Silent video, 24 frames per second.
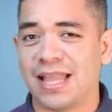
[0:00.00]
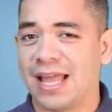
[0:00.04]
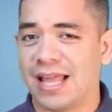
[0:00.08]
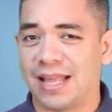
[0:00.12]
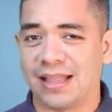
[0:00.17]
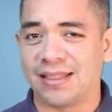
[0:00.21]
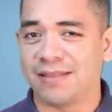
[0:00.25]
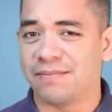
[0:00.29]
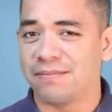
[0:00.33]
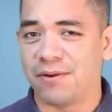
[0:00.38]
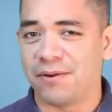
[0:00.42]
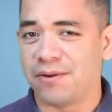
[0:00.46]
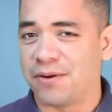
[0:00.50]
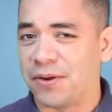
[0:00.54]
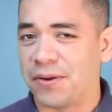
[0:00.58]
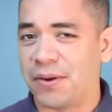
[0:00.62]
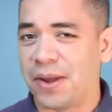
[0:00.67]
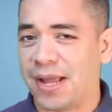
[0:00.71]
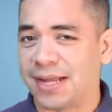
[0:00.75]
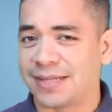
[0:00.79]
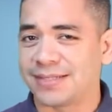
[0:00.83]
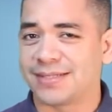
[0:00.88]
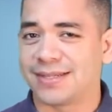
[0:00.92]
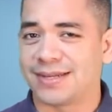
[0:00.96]
land the
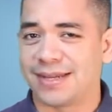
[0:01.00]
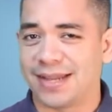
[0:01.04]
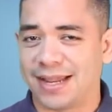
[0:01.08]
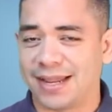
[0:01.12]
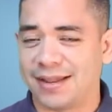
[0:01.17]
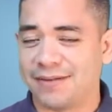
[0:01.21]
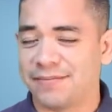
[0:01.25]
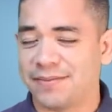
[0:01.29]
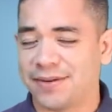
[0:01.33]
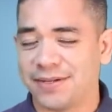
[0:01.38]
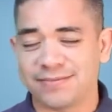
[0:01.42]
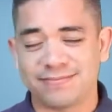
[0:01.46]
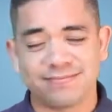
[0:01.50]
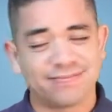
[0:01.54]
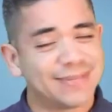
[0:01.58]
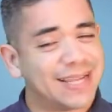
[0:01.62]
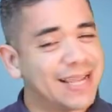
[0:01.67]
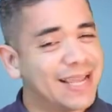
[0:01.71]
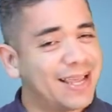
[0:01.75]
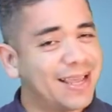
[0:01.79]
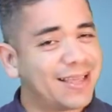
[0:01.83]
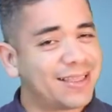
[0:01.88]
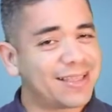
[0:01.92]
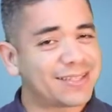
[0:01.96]
Moto X today. But
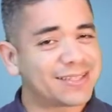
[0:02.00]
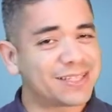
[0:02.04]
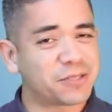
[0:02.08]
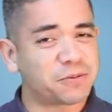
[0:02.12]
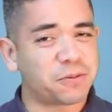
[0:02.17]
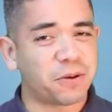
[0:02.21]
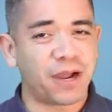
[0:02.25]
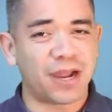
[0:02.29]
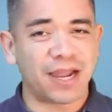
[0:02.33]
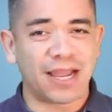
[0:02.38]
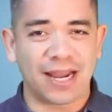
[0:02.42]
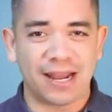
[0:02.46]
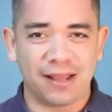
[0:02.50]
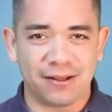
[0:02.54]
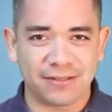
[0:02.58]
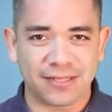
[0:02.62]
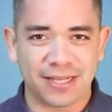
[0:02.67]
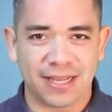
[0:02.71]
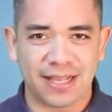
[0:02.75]
this is PocketNow